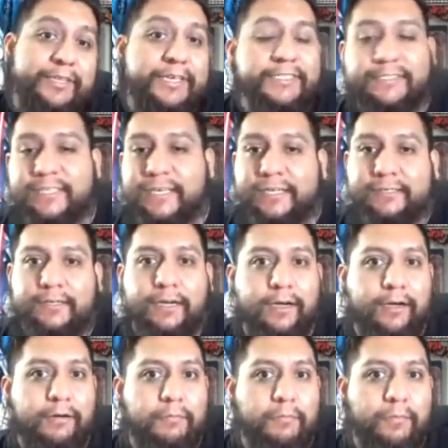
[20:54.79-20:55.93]
Just then,
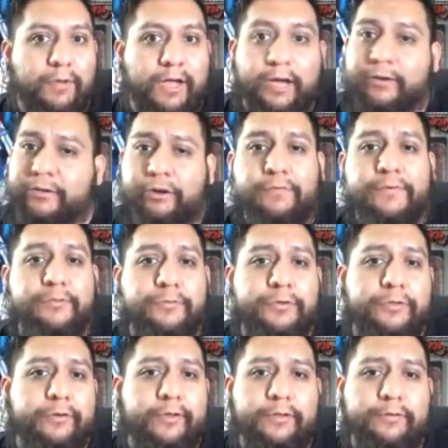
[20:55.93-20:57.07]
how nervous were
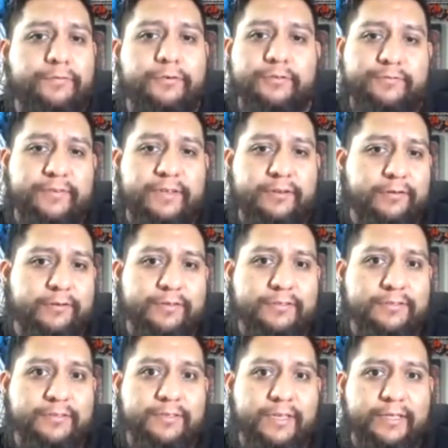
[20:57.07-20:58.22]
you on your first video?
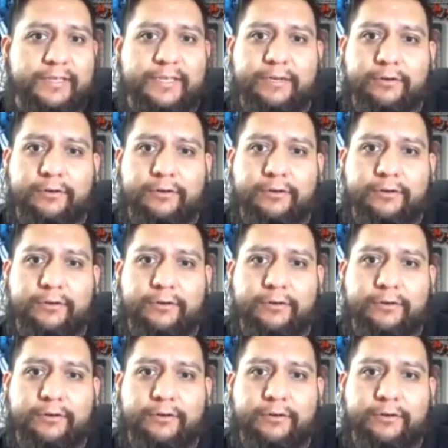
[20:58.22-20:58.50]
Cause I don't